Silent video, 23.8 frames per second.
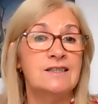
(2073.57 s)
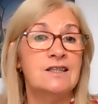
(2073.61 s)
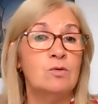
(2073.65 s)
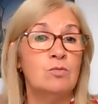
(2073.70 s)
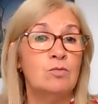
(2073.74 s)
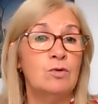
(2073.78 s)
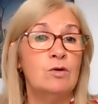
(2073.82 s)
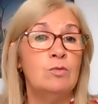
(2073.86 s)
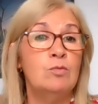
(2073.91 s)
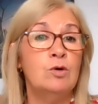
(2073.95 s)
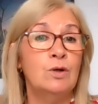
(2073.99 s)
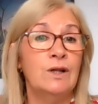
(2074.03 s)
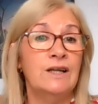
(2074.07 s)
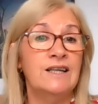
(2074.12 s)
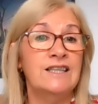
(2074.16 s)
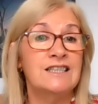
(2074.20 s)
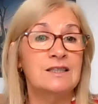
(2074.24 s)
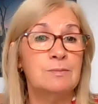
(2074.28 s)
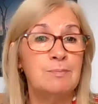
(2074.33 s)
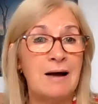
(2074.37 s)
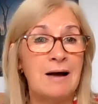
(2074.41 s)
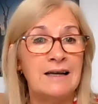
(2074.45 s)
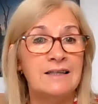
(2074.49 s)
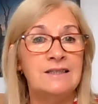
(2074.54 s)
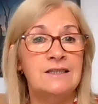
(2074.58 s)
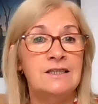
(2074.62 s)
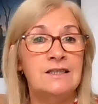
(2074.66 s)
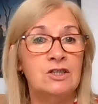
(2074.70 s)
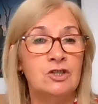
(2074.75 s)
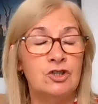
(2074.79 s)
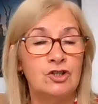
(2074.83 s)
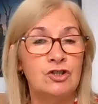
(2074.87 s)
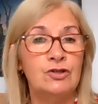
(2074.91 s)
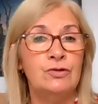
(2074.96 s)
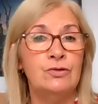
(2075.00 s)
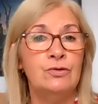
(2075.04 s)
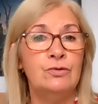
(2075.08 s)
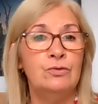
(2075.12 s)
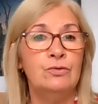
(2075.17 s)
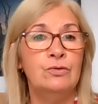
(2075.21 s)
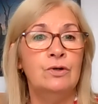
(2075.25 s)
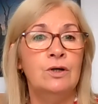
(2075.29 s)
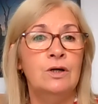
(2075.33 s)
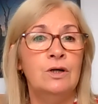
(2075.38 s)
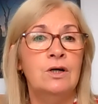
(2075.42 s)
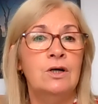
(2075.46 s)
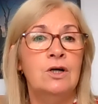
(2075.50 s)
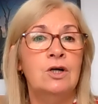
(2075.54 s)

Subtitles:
that we will expand it to